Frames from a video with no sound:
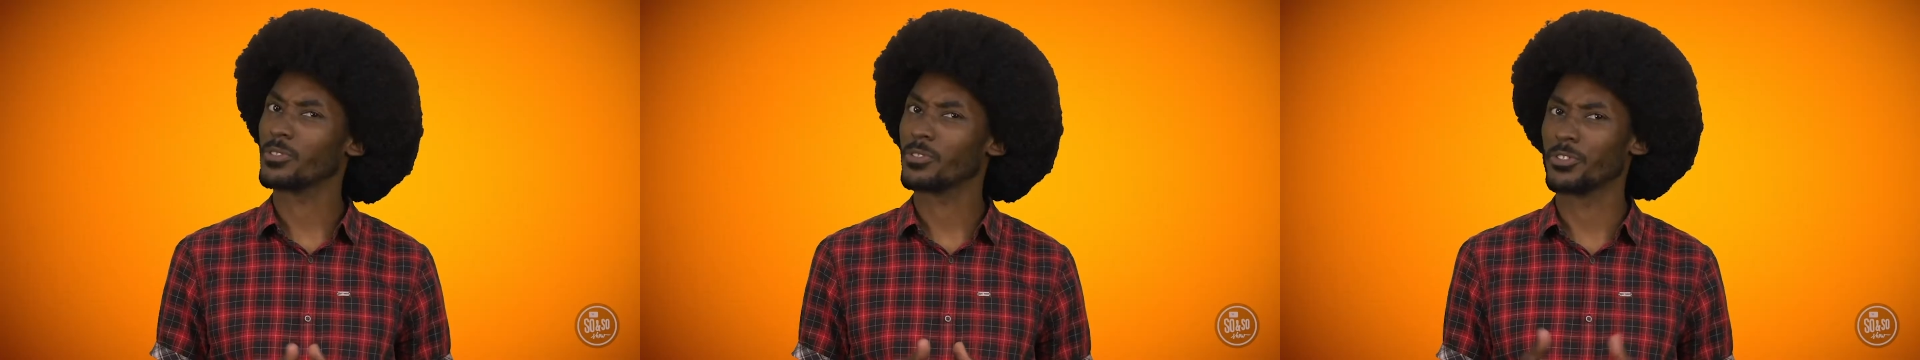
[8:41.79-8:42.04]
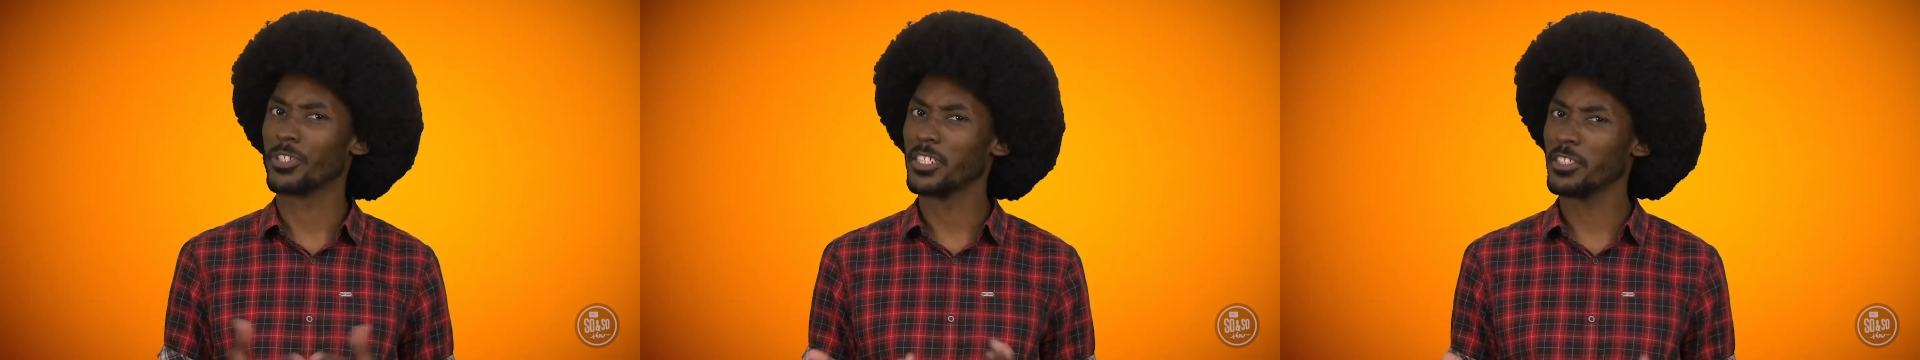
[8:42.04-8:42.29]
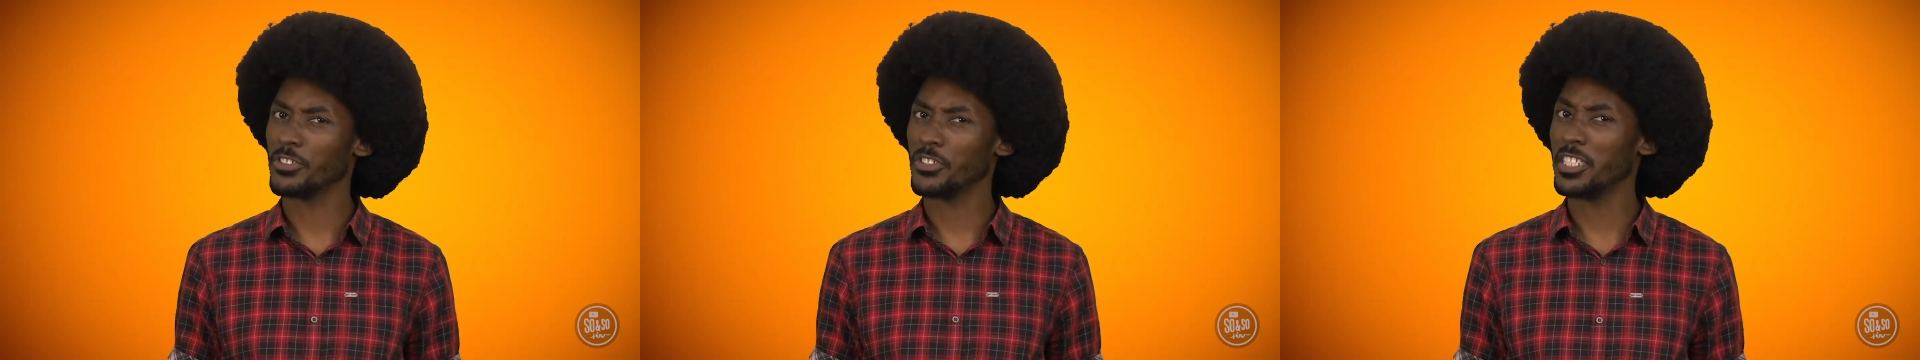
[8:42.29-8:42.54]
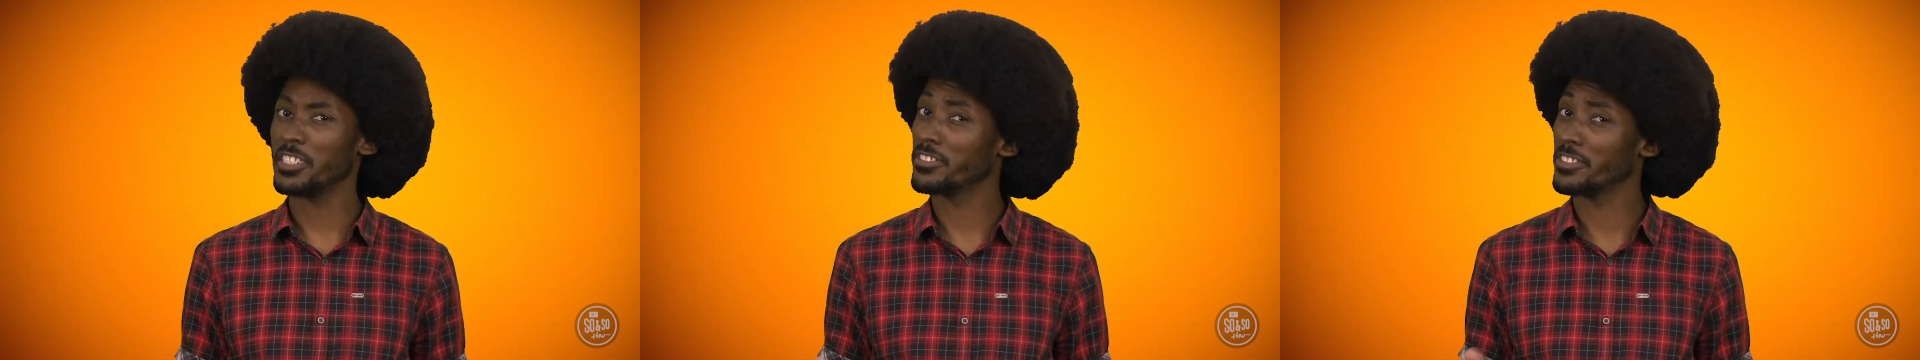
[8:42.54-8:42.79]
Grilled
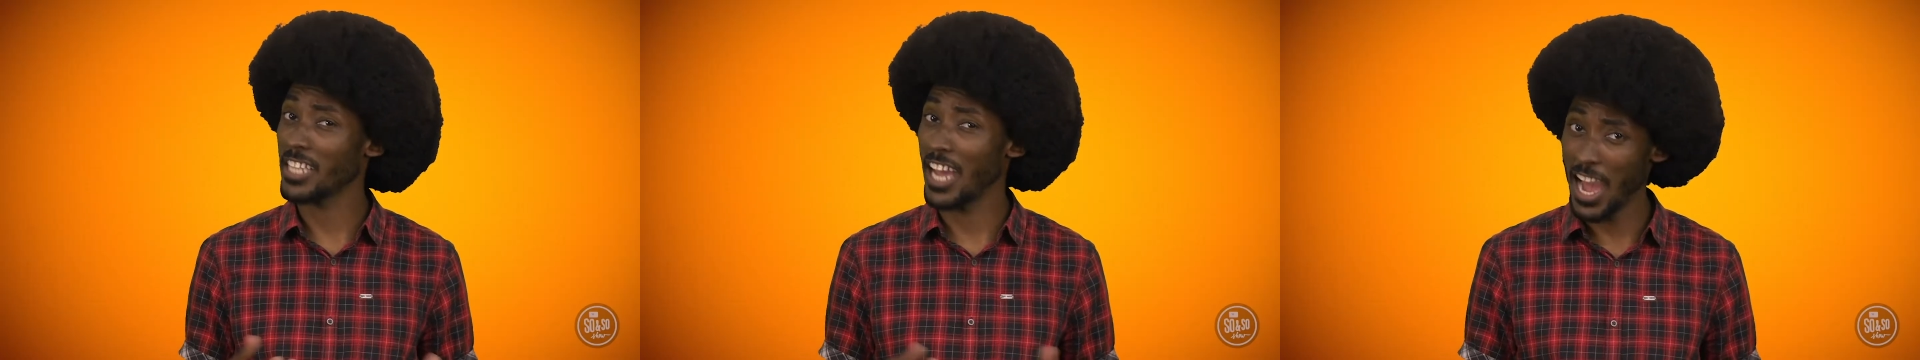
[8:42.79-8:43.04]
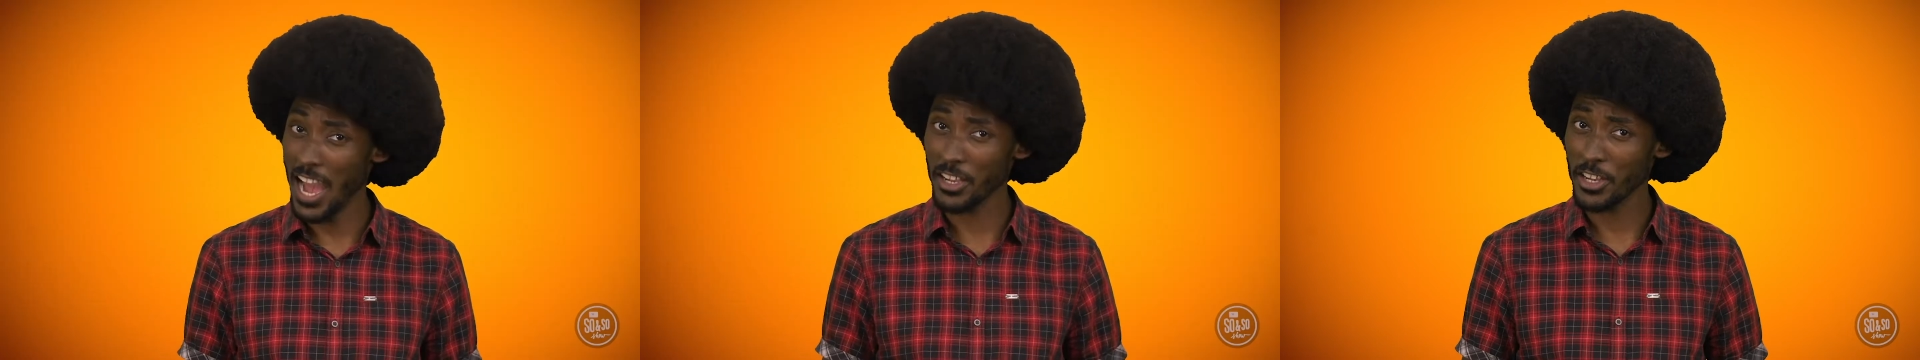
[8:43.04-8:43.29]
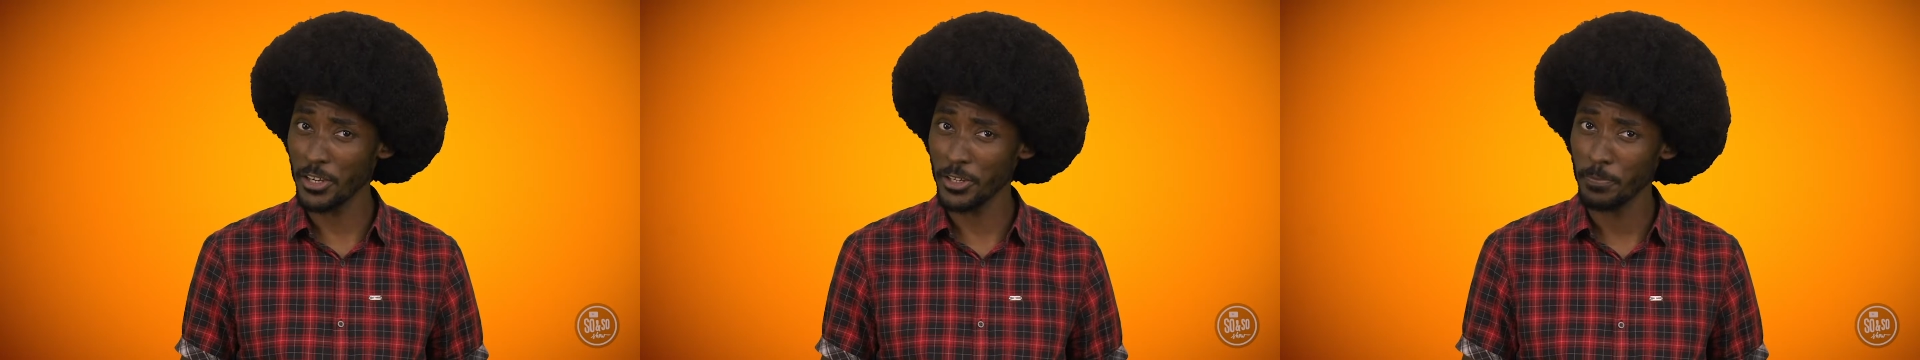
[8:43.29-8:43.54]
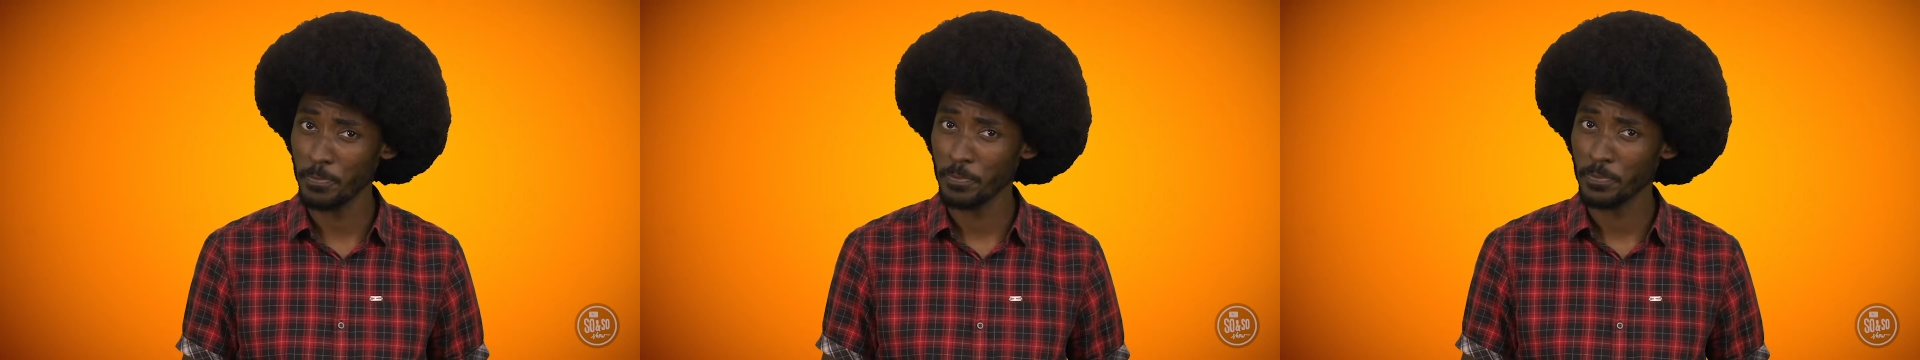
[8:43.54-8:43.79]
cheese
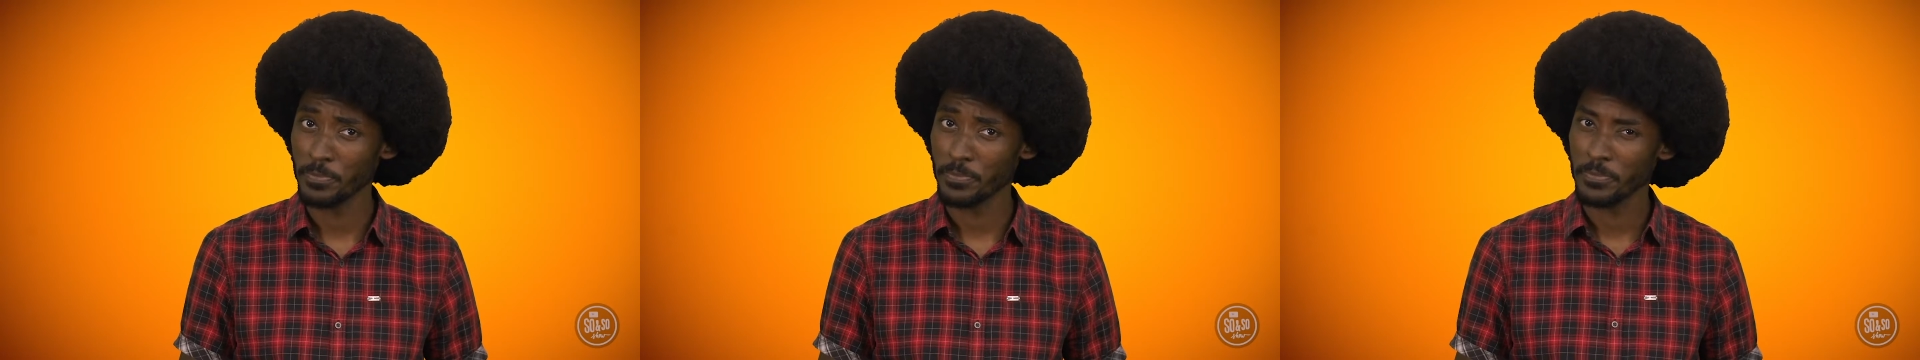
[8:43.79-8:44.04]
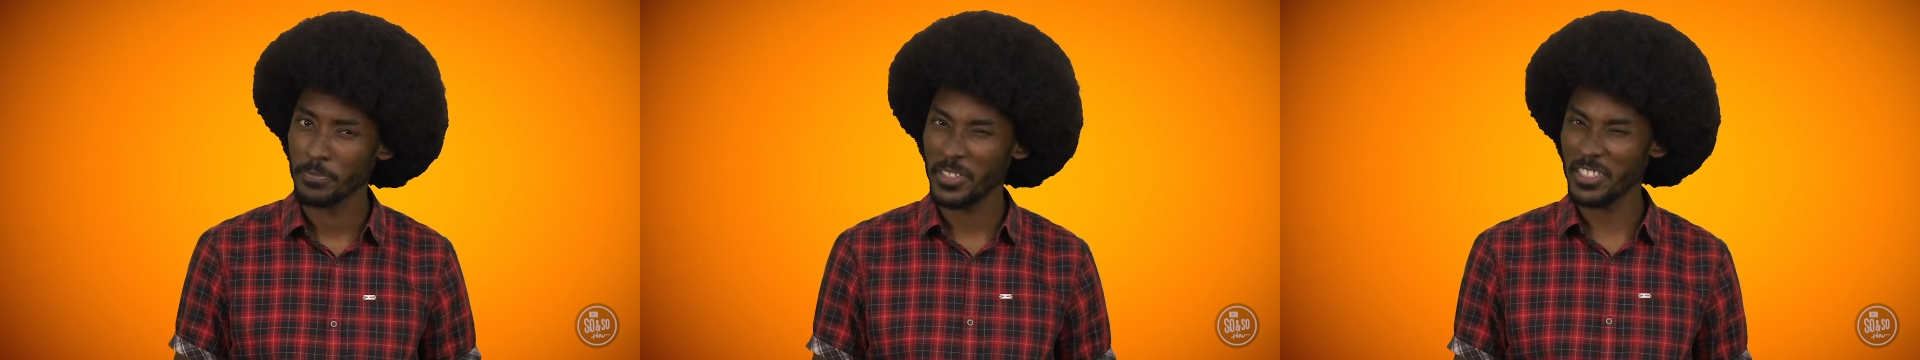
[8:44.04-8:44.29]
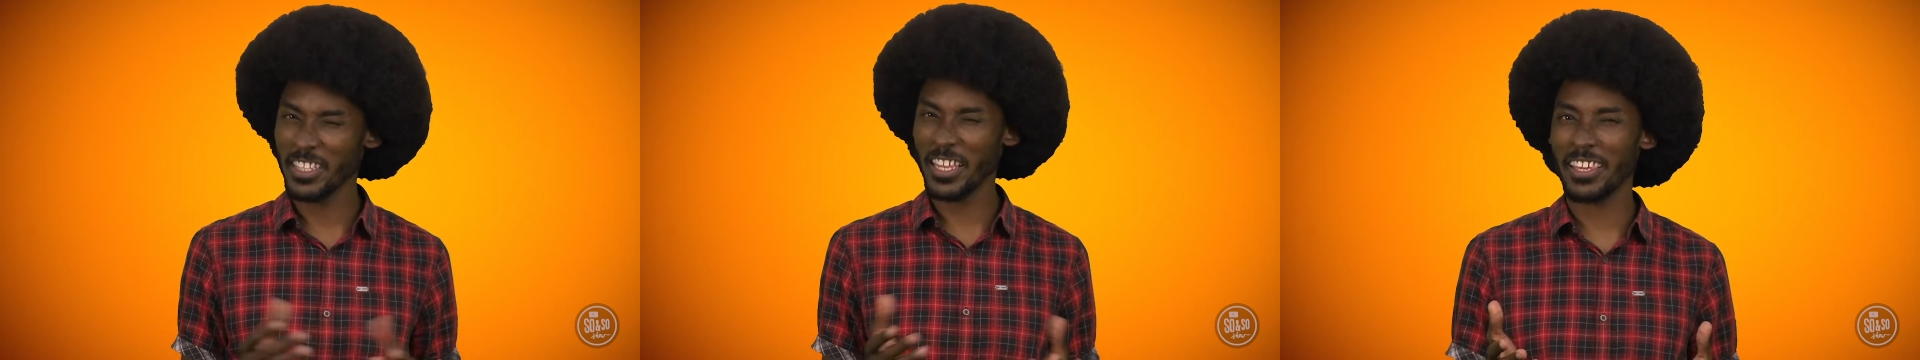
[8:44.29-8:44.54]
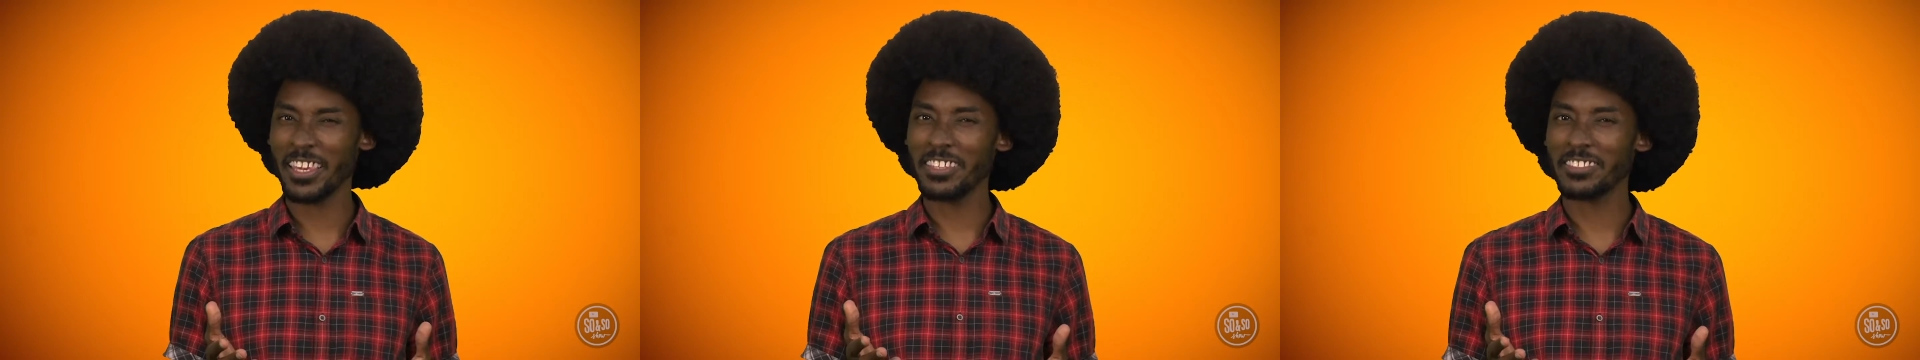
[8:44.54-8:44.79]
taco? Isn't that
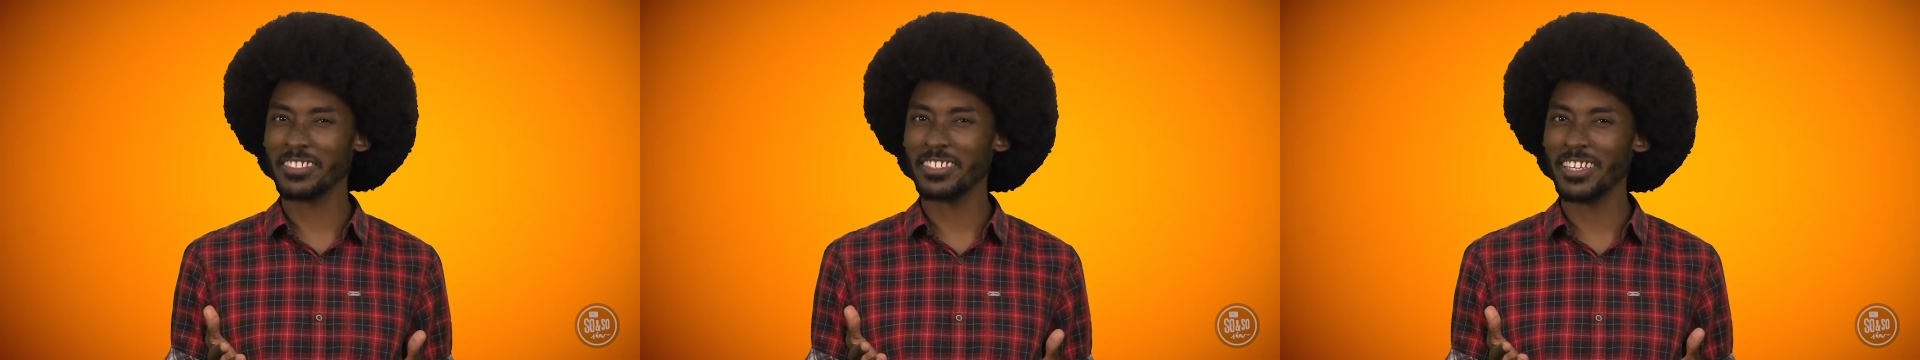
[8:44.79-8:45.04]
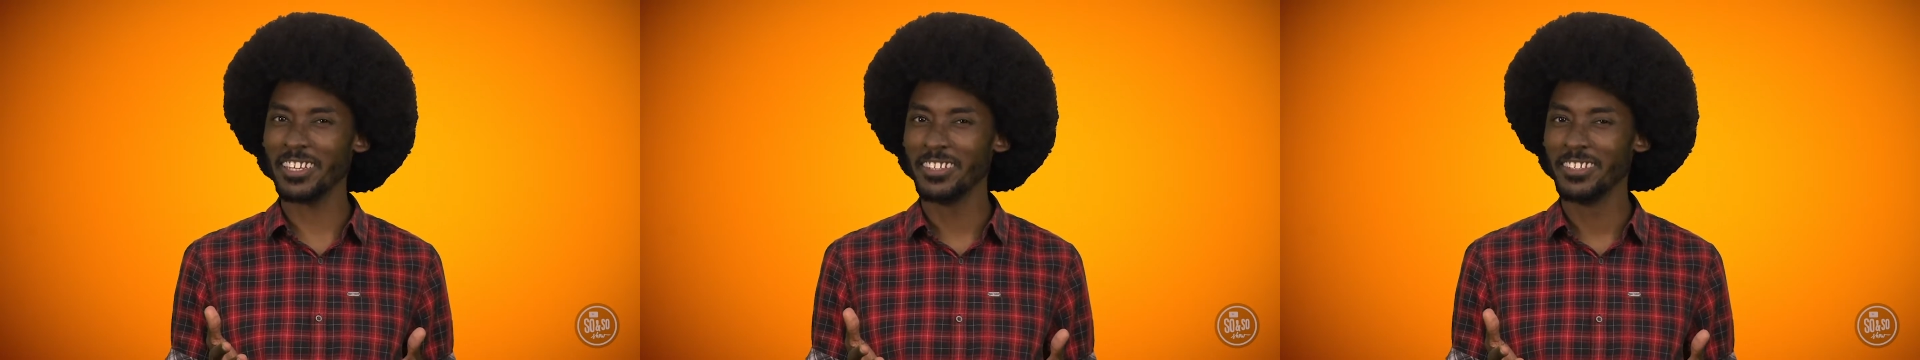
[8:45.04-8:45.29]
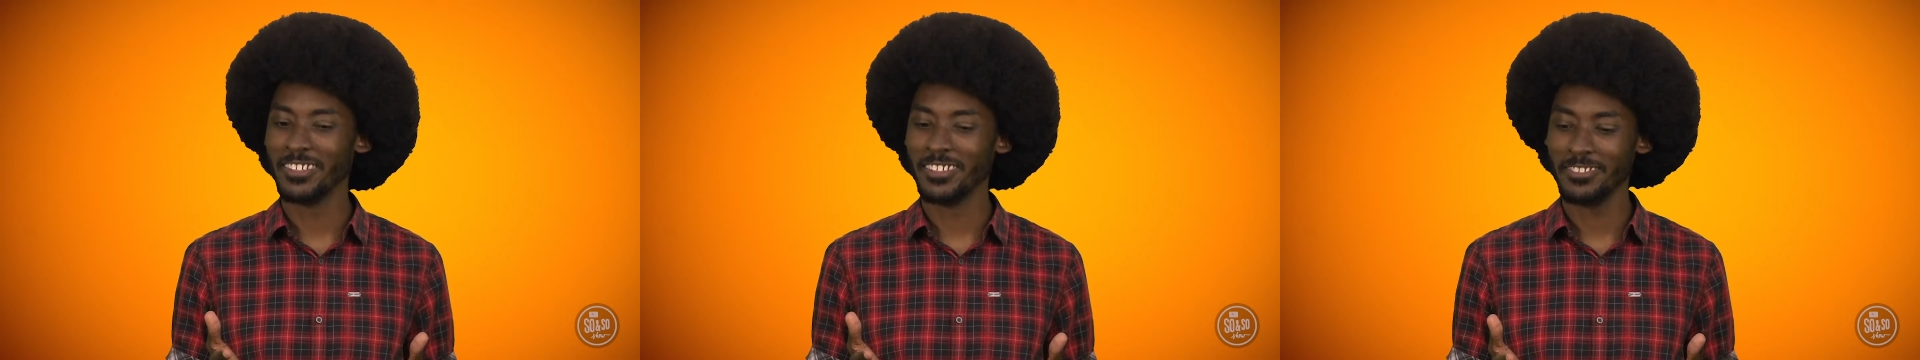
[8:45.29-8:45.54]
a quesadilla?